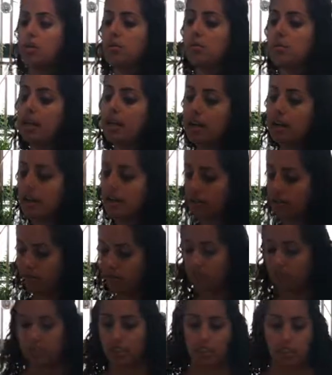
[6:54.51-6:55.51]
we are
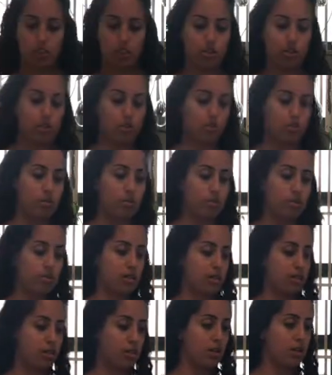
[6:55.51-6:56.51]
going to
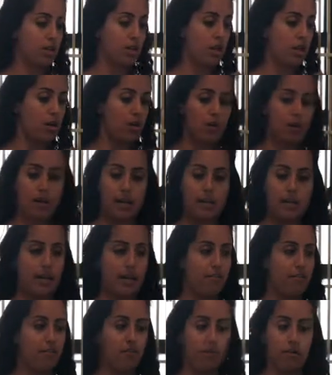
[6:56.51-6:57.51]
wait
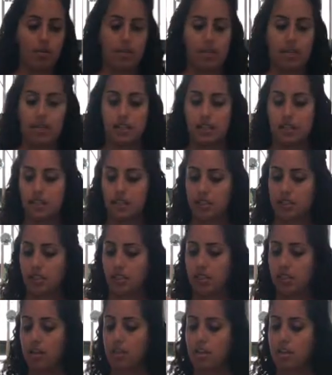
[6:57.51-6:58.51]
about 4 minutes
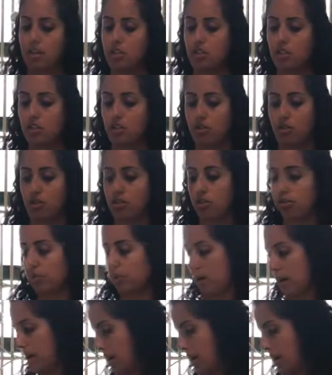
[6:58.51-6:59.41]
to